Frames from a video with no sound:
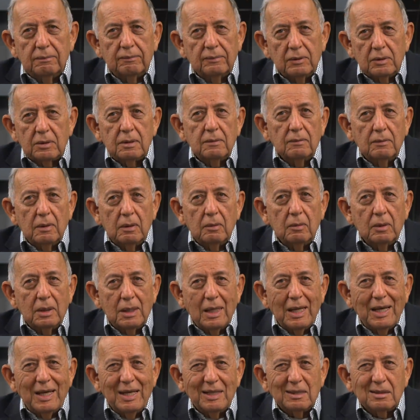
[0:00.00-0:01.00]
first of all,
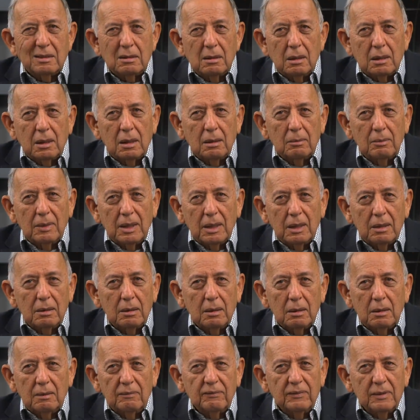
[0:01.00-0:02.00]
we asked our
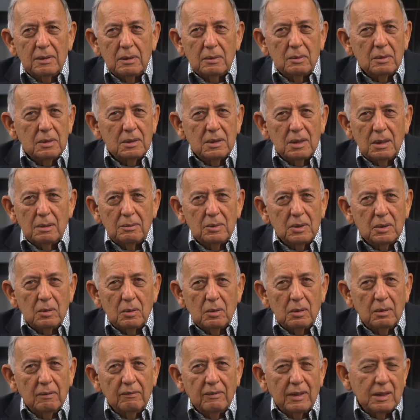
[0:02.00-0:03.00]
commander if this was some
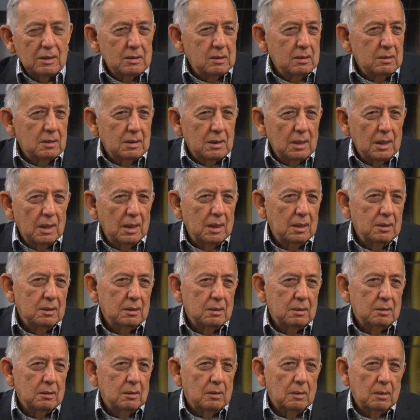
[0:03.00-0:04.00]
sort of
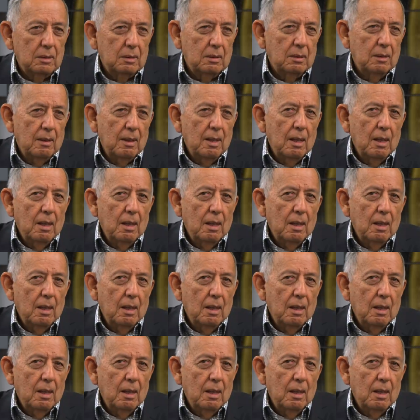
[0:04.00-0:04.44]
exercise or